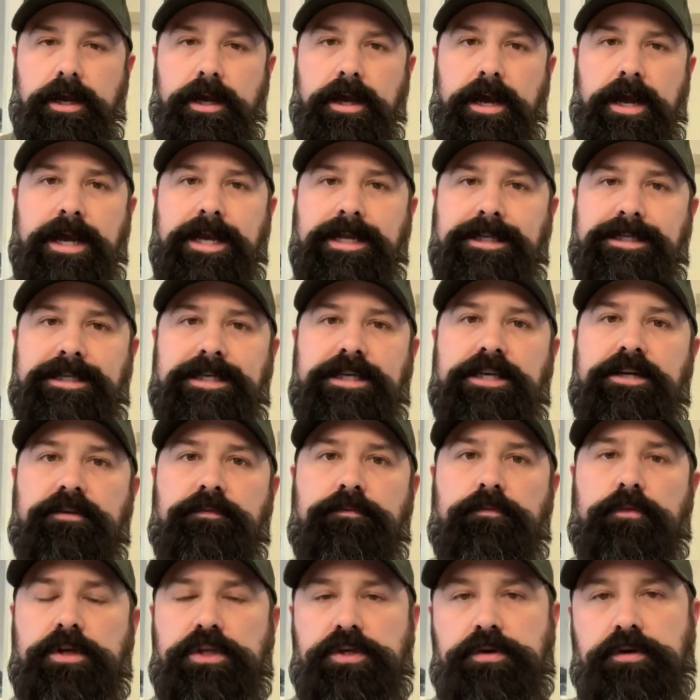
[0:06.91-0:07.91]
idea
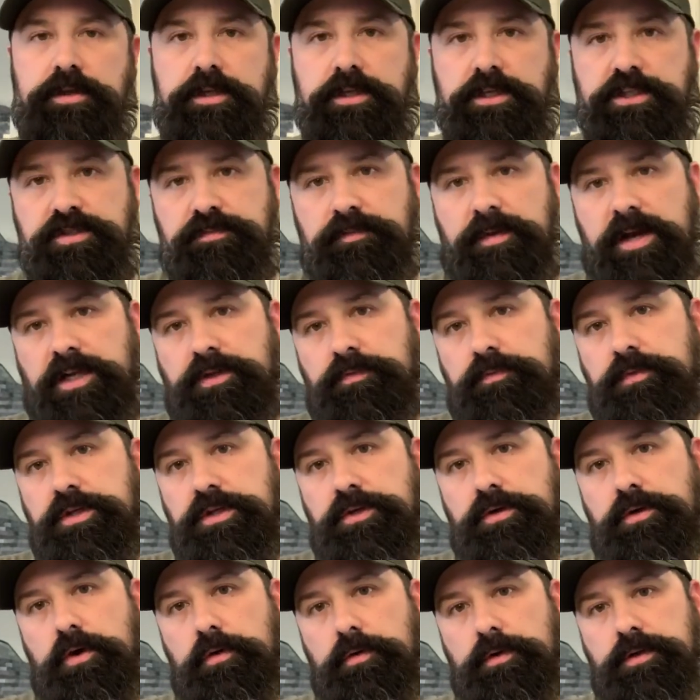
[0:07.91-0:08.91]
of what you can expect when
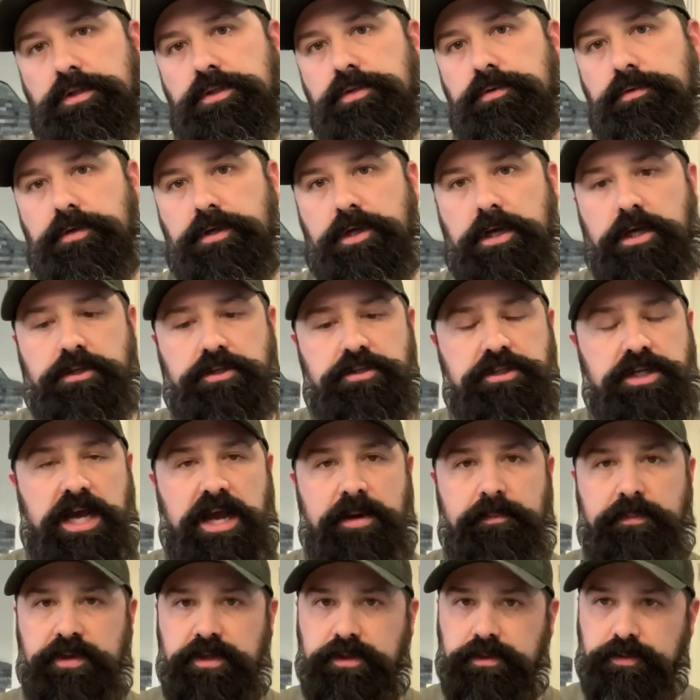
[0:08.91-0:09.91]
you go into a gun
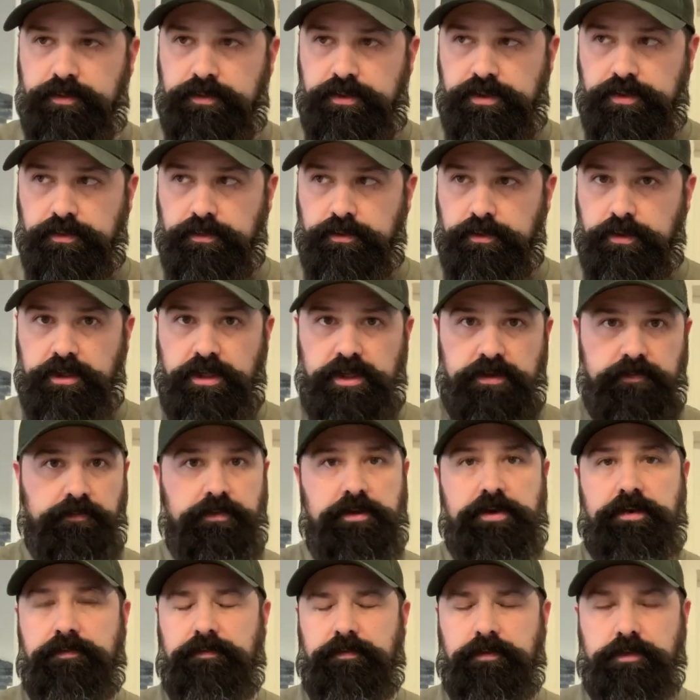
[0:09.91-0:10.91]
shop and you're looking for
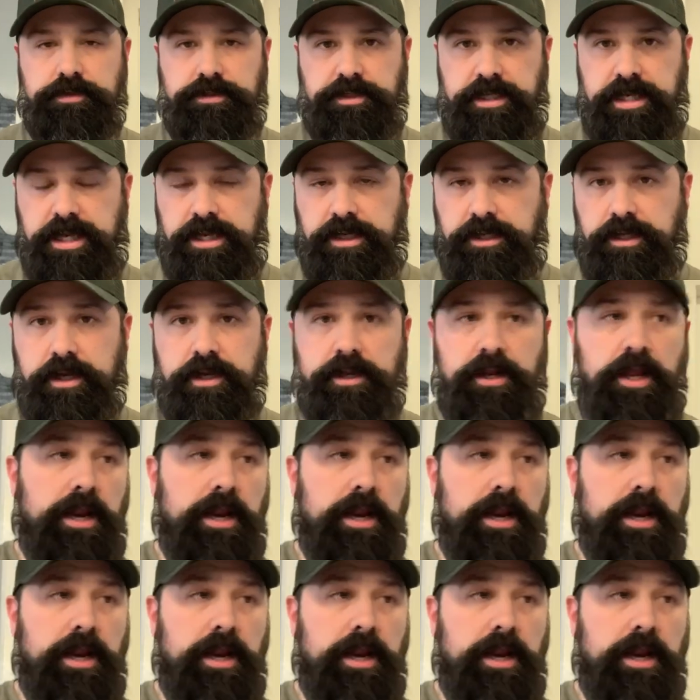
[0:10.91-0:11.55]
your first handgun.